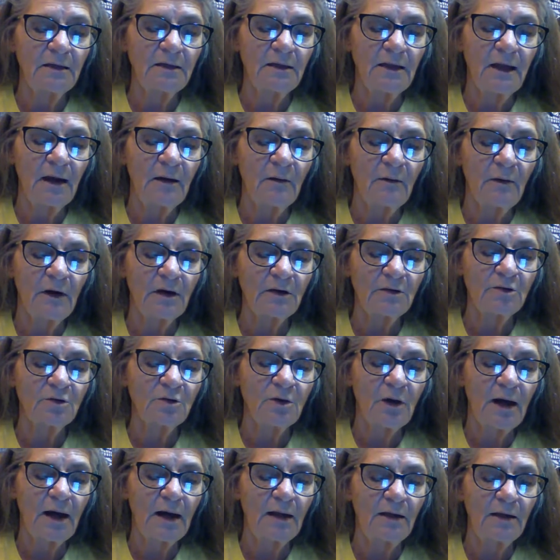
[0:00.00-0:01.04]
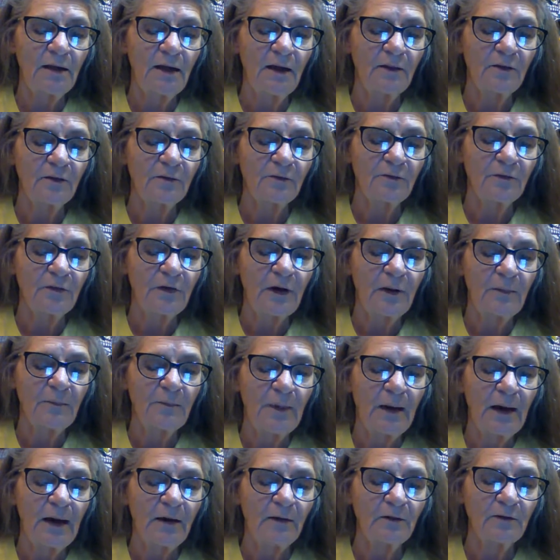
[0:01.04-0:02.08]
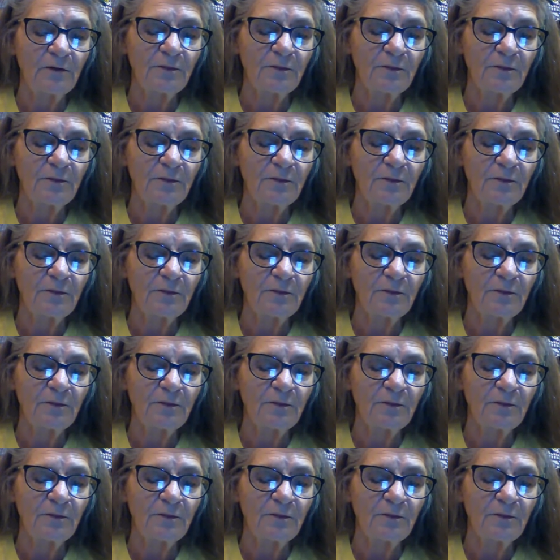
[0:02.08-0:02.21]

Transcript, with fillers: Now I'll try another, for I'm bound to